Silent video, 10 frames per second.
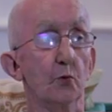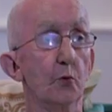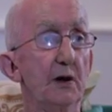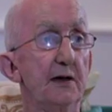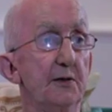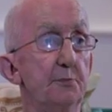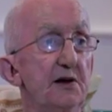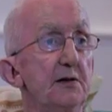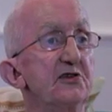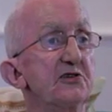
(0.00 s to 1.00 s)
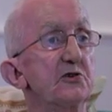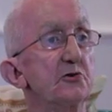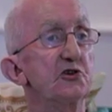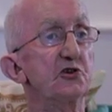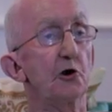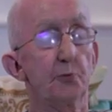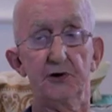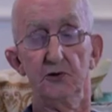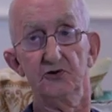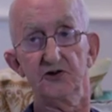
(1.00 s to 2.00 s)
where the police could
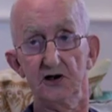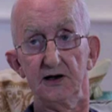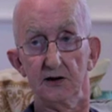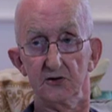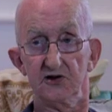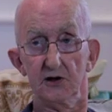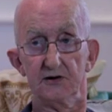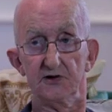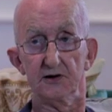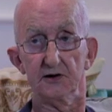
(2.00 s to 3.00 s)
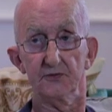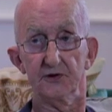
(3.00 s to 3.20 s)
stop you seeing your solicitor